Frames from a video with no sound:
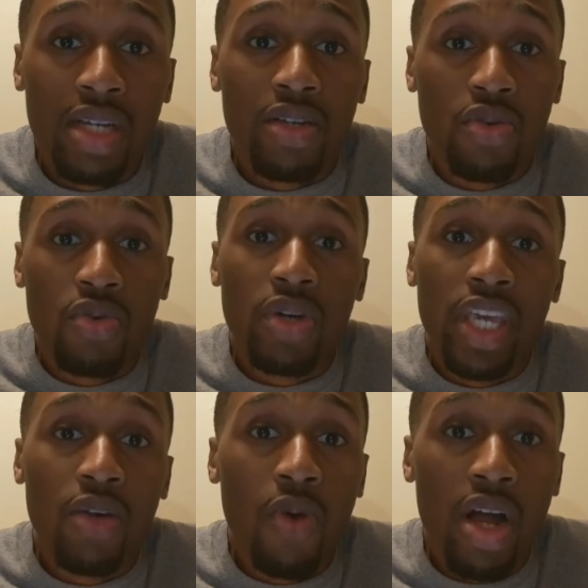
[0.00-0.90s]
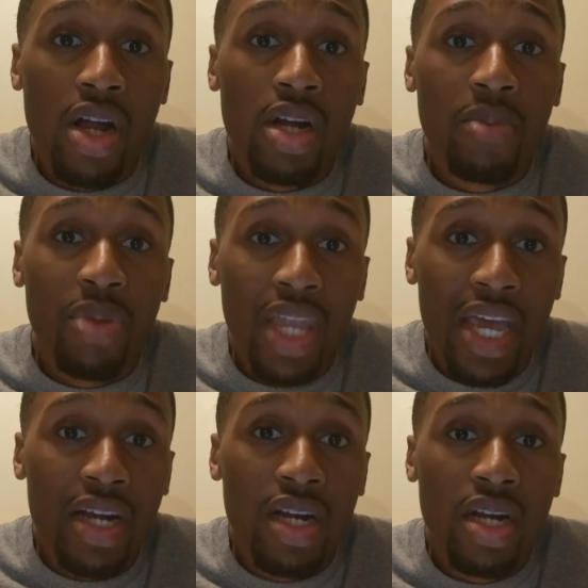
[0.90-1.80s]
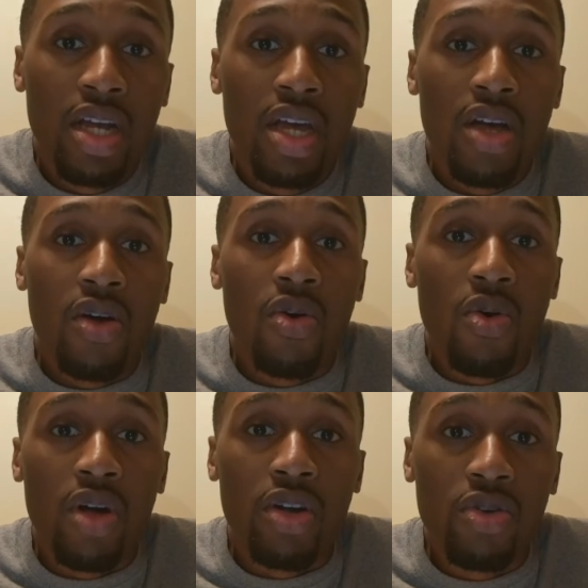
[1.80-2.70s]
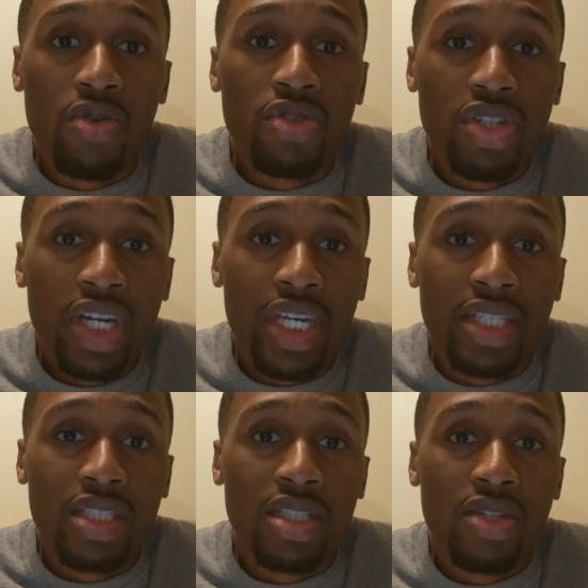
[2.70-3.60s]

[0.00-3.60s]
Google Keyword Planner or Google Trends,